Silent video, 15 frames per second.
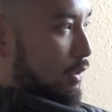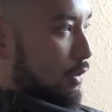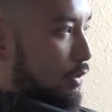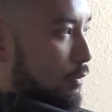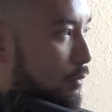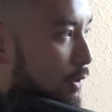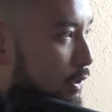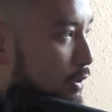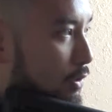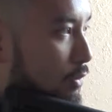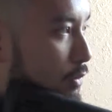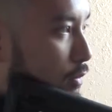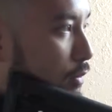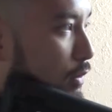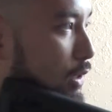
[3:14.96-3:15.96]
you want
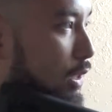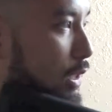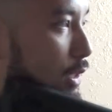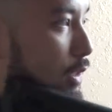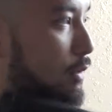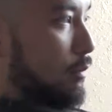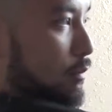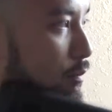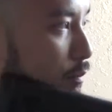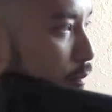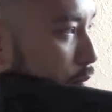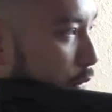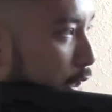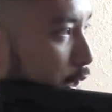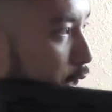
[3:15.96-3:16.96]
to
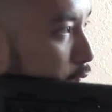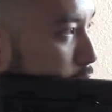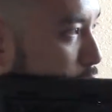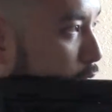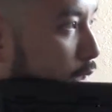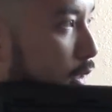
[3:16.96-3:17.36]
bring